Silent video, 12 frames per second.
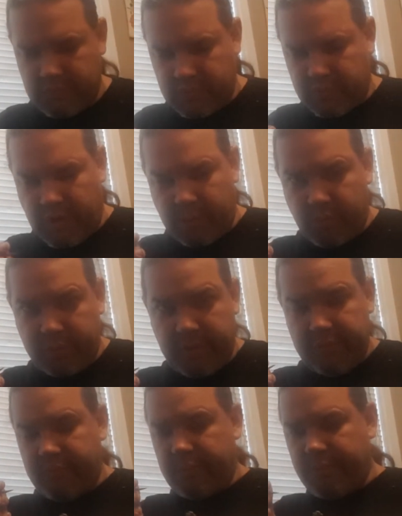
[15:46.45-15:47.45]
grab more
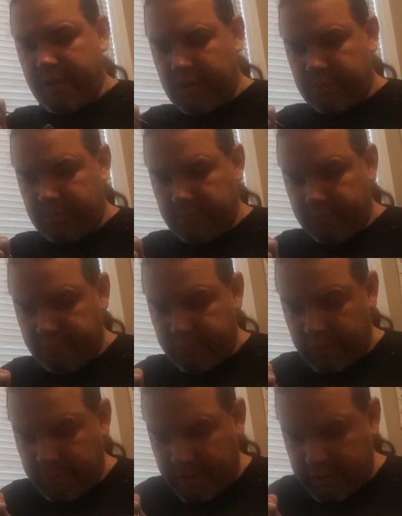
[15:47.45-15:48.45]
paint from your pot,
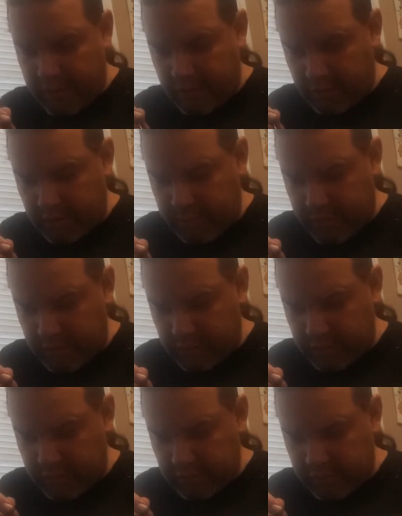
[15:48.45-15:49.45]
put it back down on the palette,
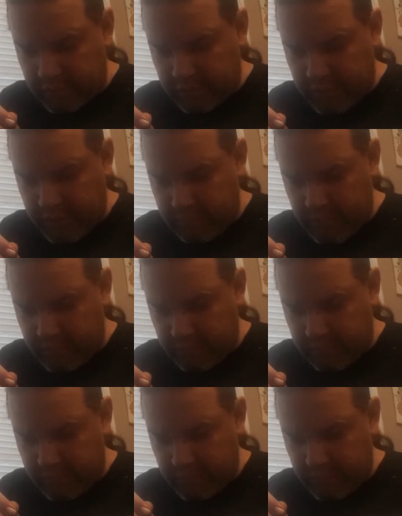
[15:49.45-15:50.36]
and keep going.